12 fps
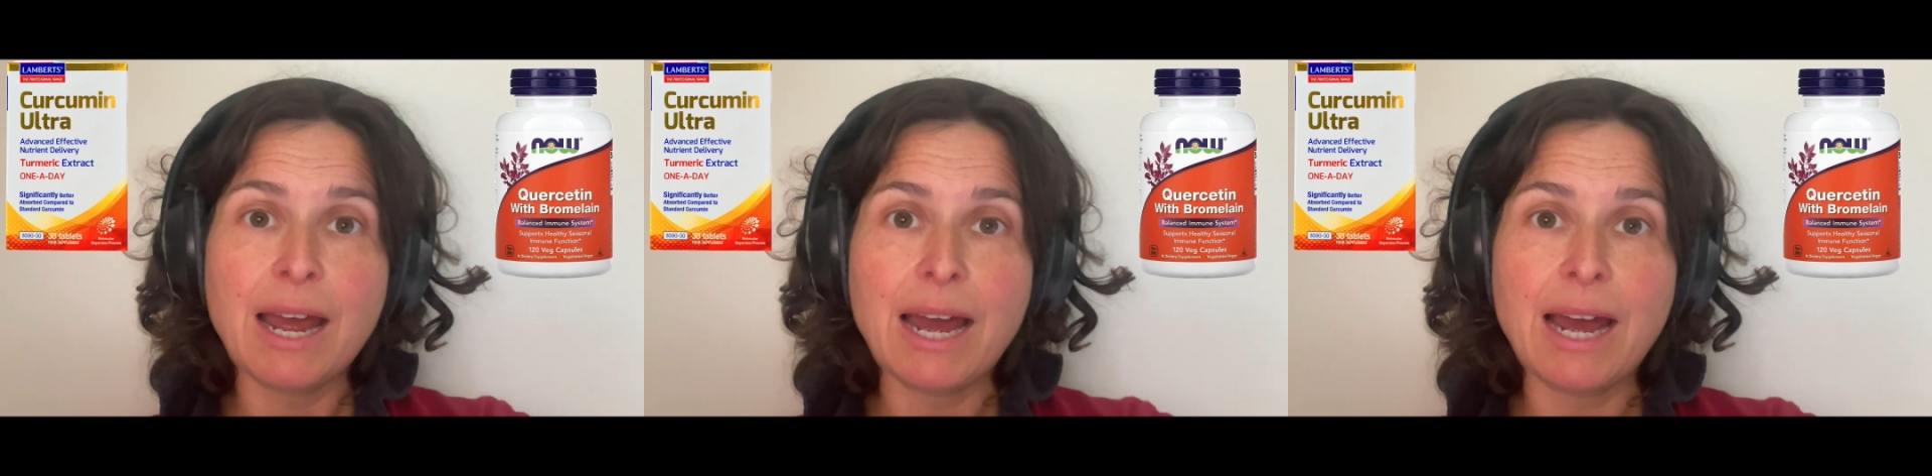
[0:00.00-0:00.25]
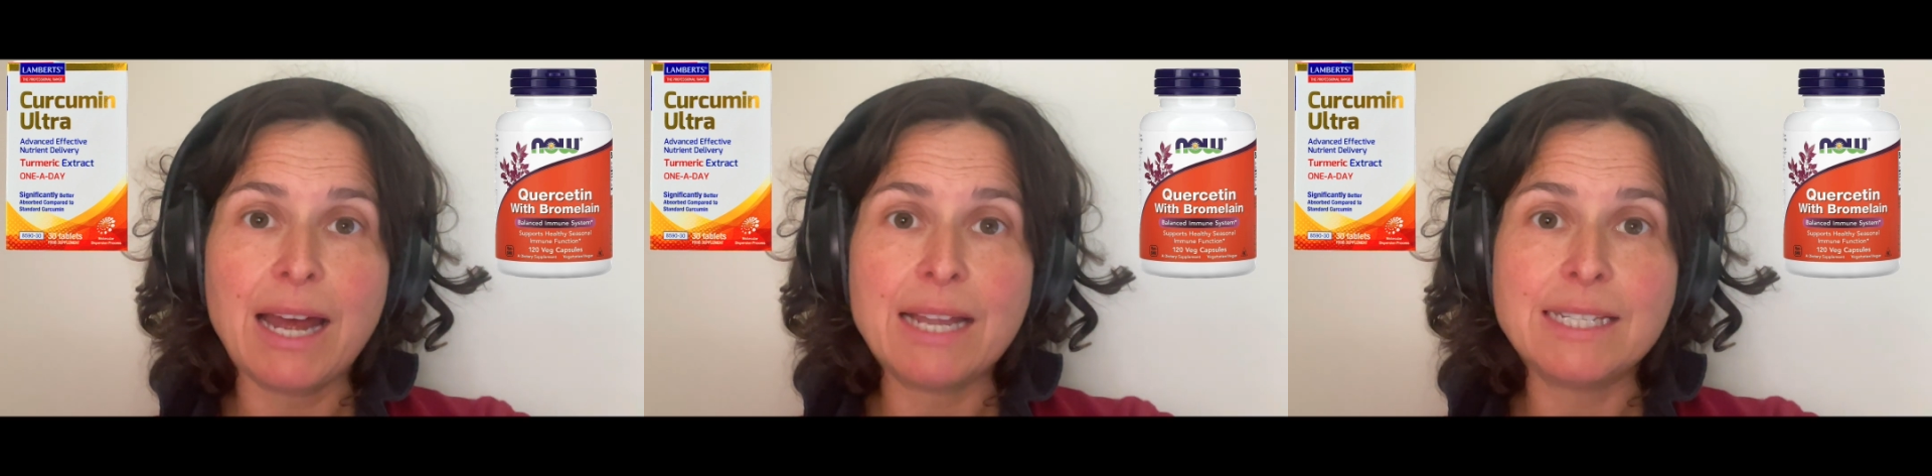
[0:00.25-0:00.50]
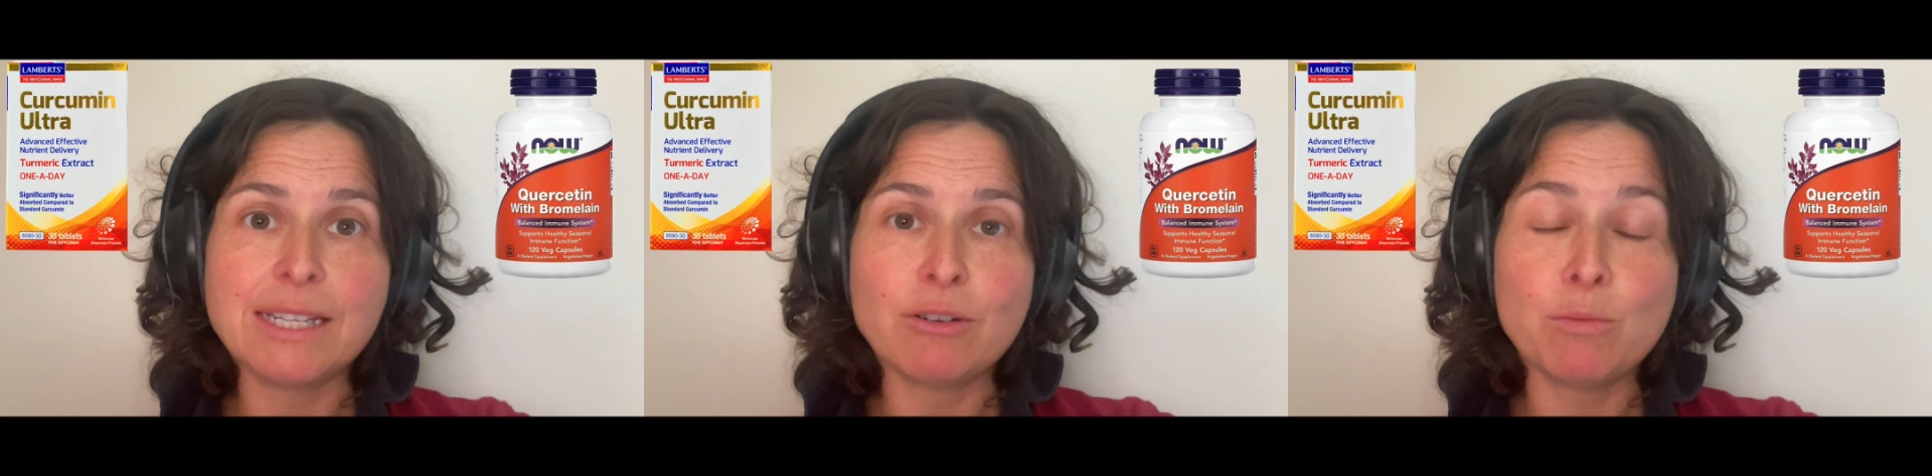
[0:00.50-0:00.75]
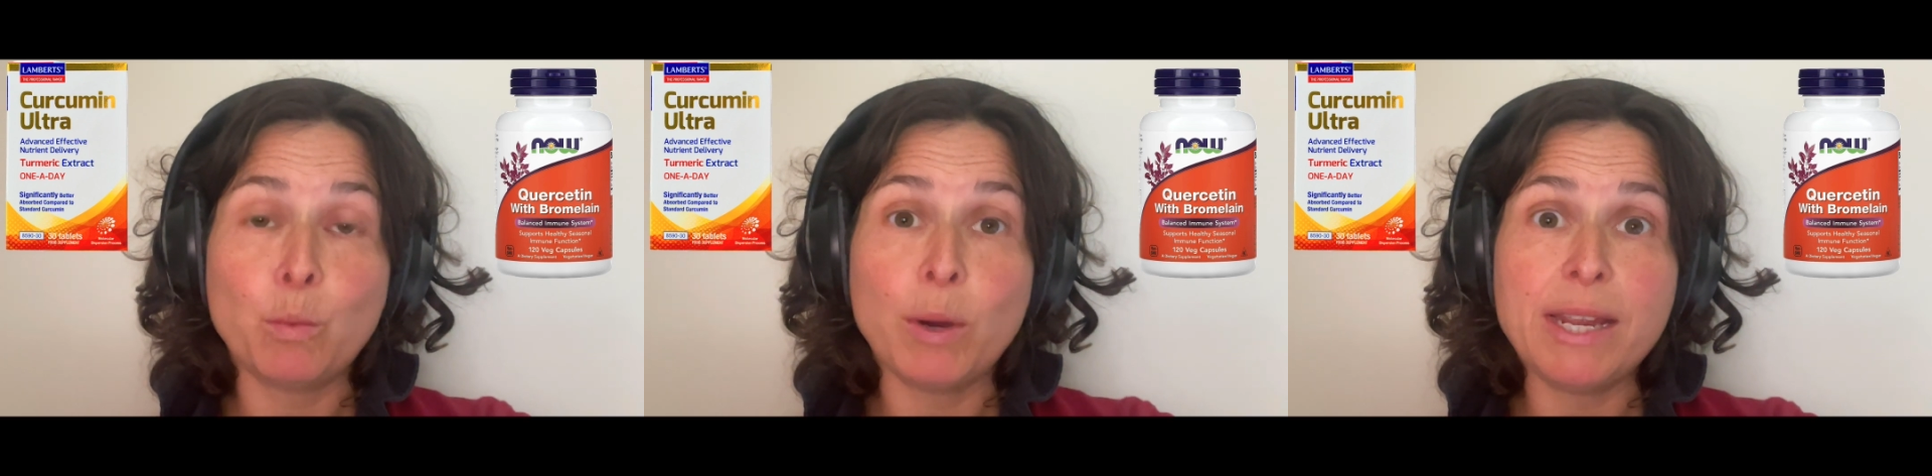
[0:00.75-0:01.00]
had
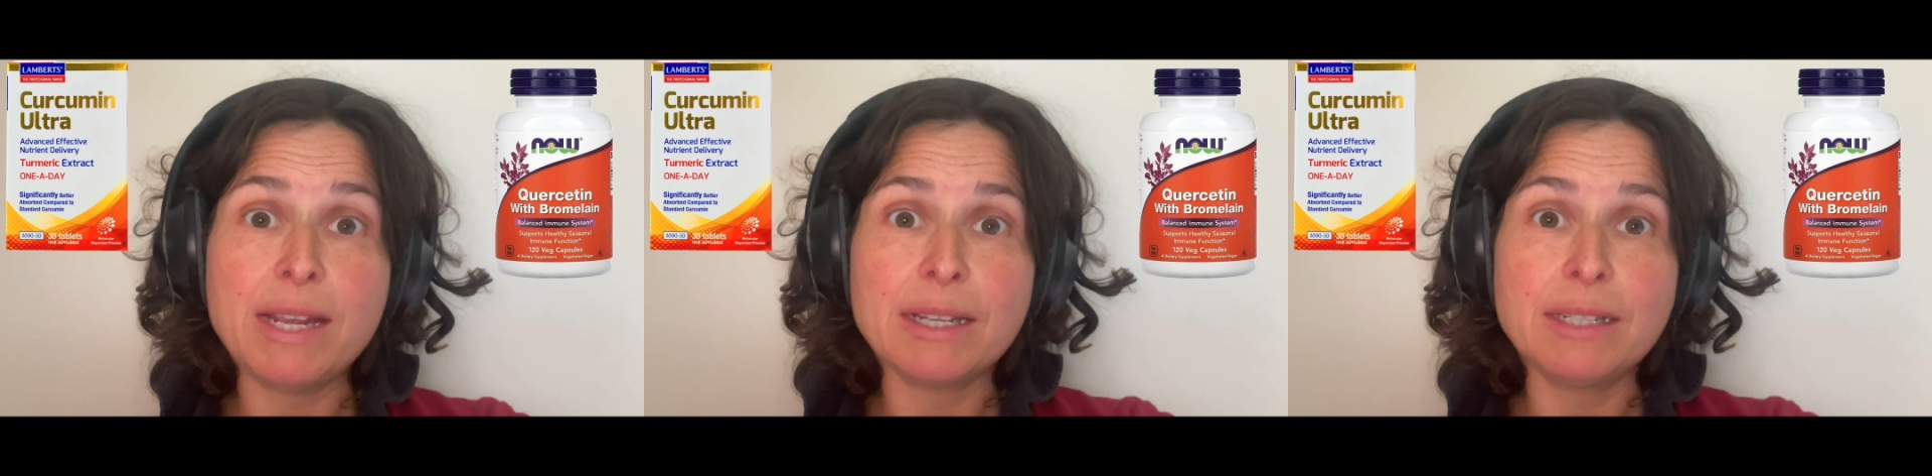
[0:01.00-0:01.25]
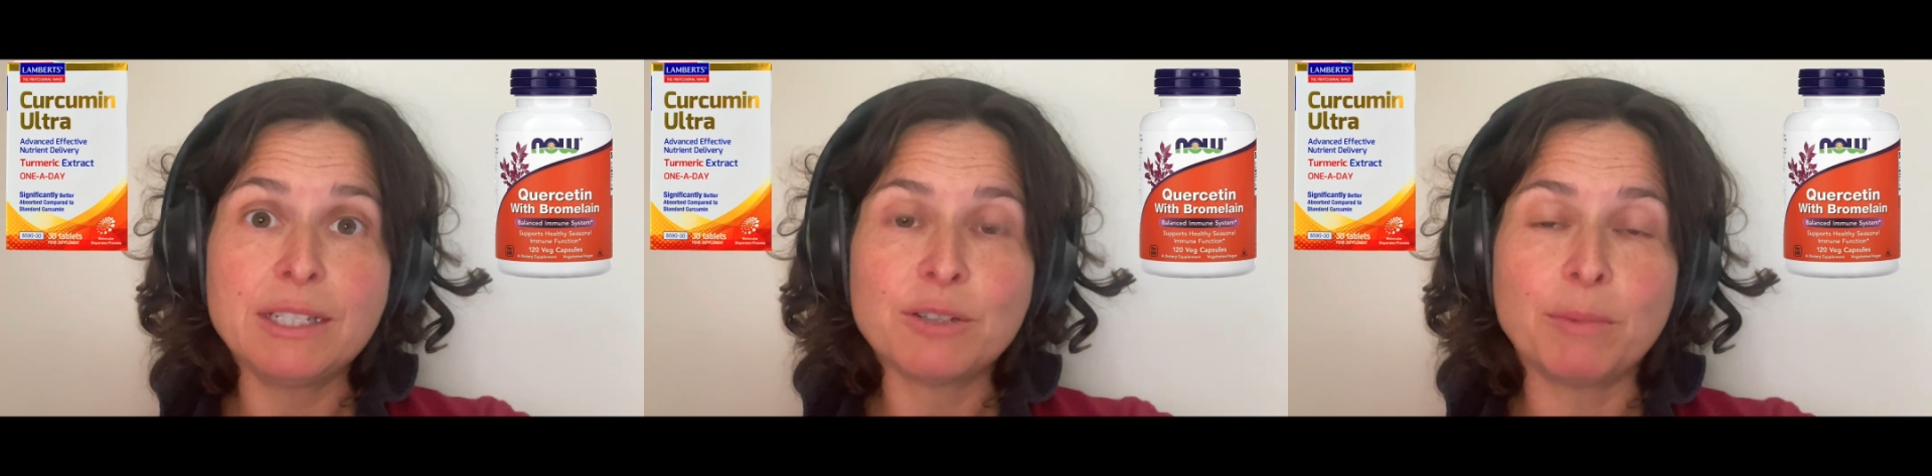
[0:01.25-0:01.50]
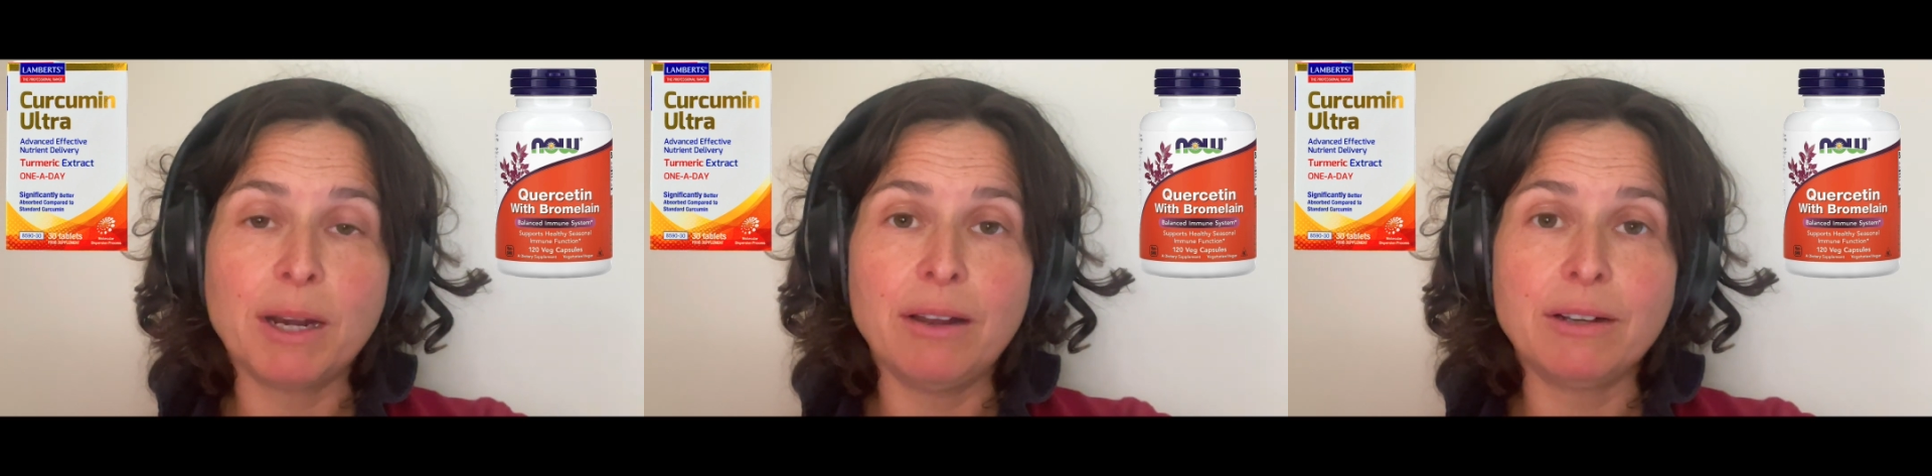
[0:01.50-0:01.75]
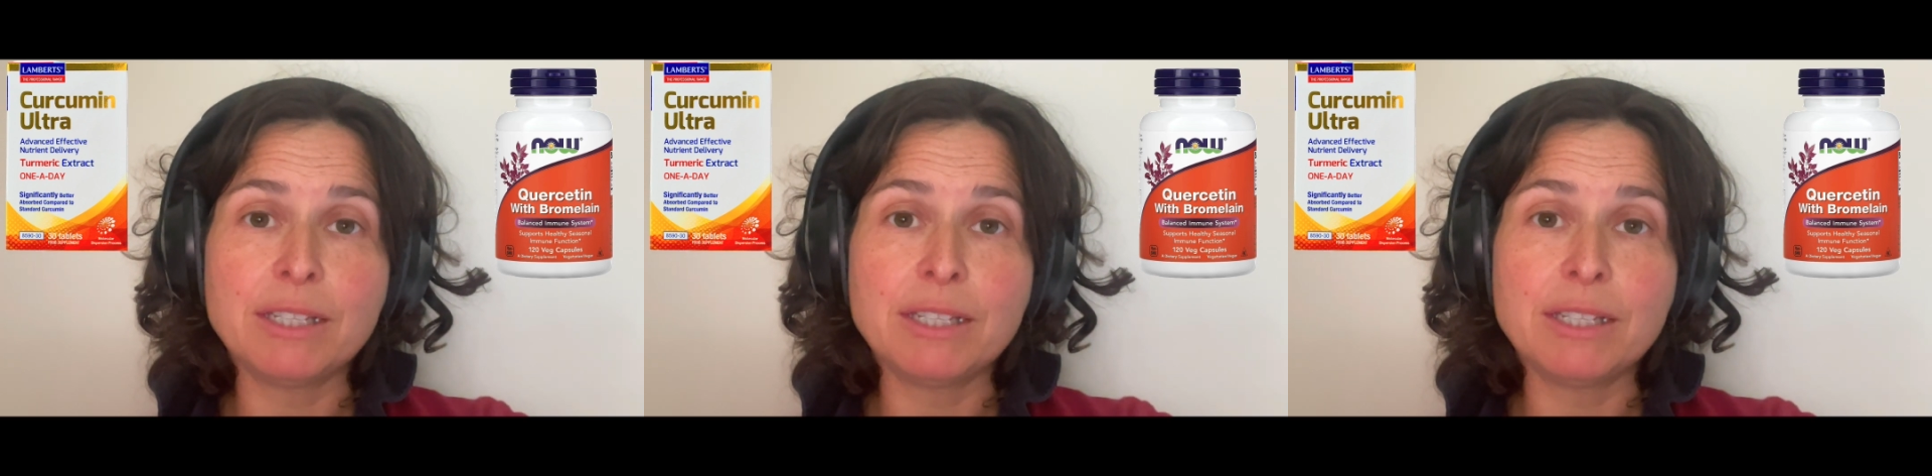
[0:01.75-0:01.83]
weakened my lung